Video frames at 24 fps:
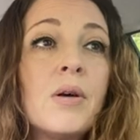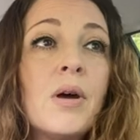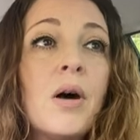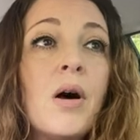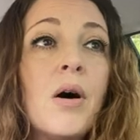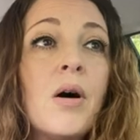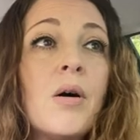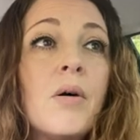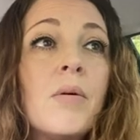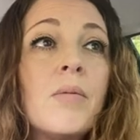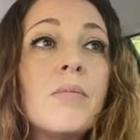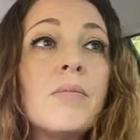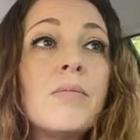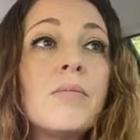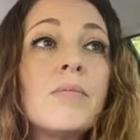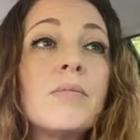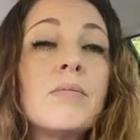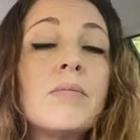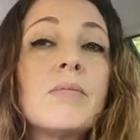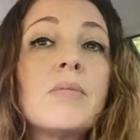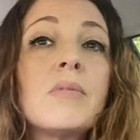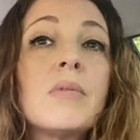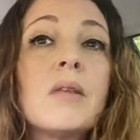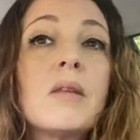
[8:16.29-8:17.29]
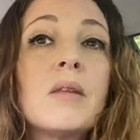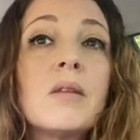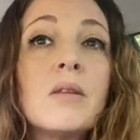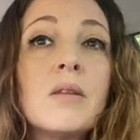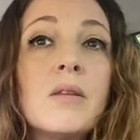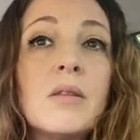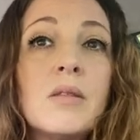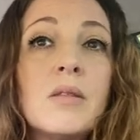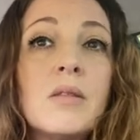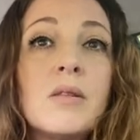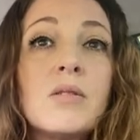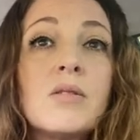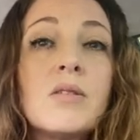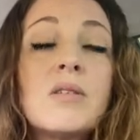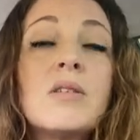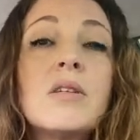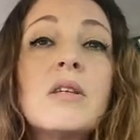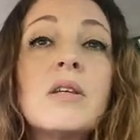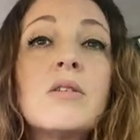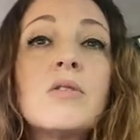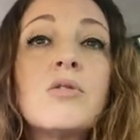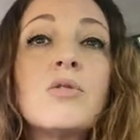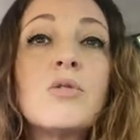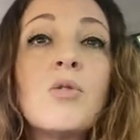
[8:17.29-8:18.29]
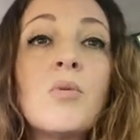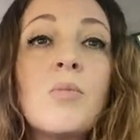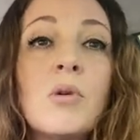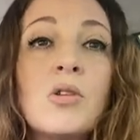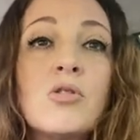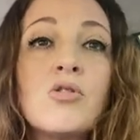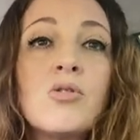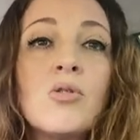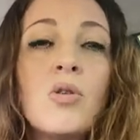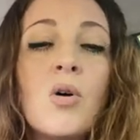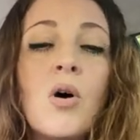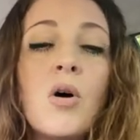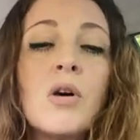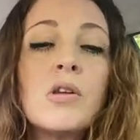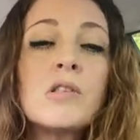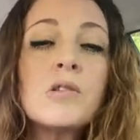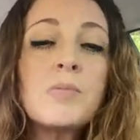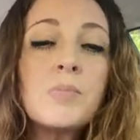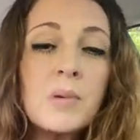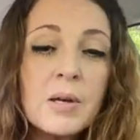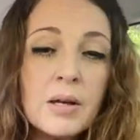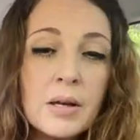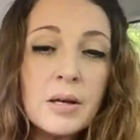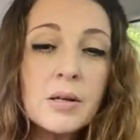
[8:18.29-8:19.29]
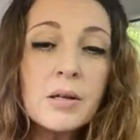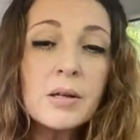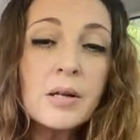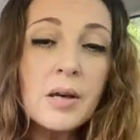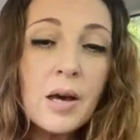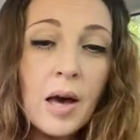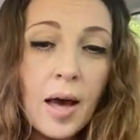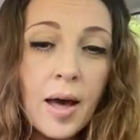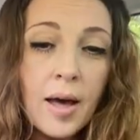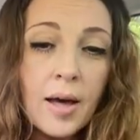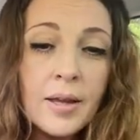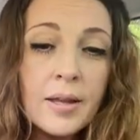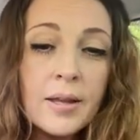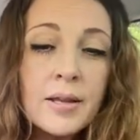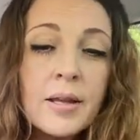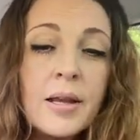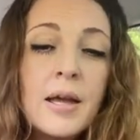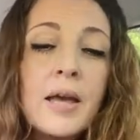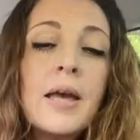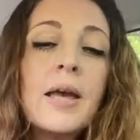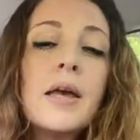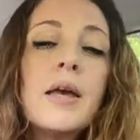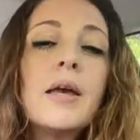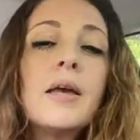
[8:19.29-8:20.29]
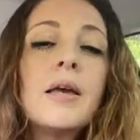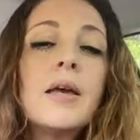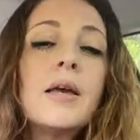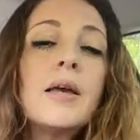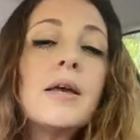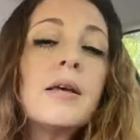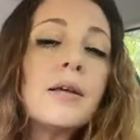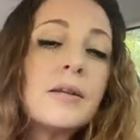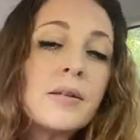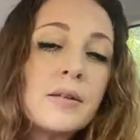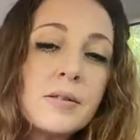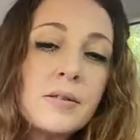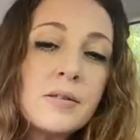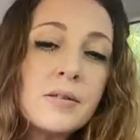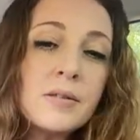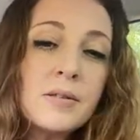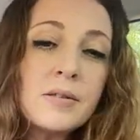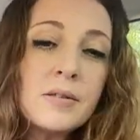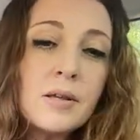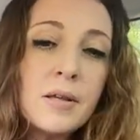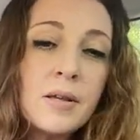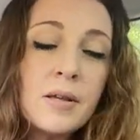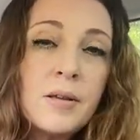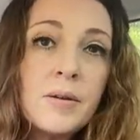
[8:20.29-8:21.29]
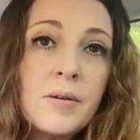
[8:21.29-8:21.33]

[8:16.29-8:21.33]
Um, you're seeing so much loss, but God is